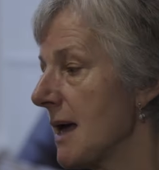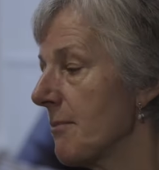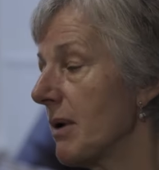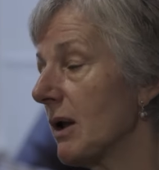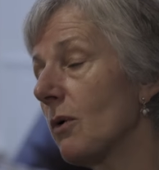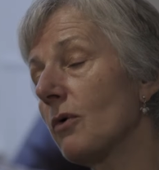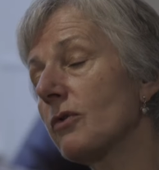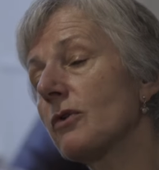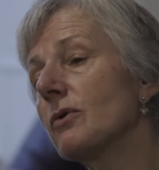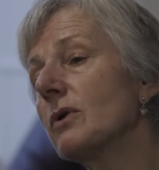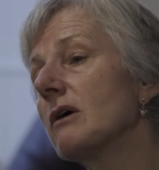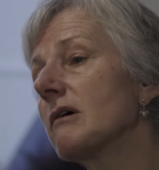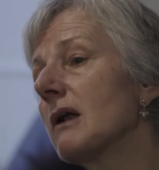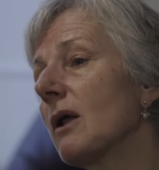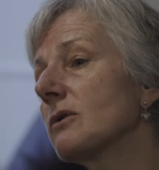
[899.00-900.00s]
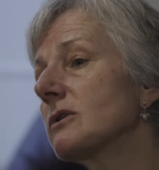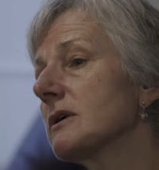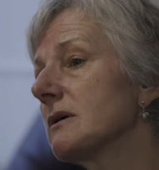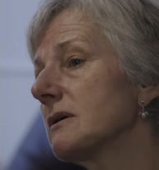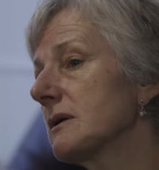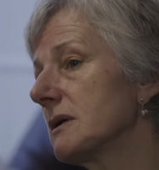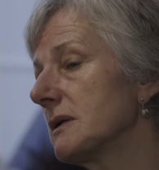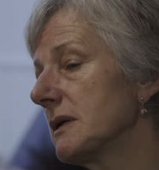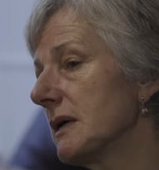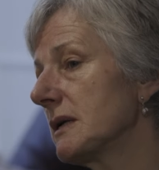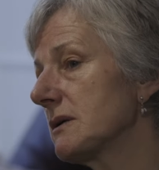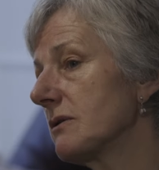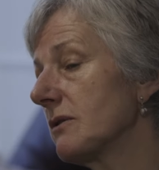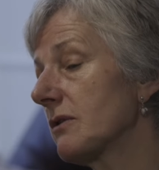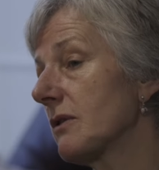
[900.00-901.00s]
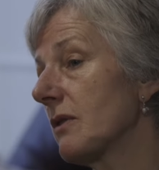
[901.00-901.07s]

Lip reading: but also neurological conditions.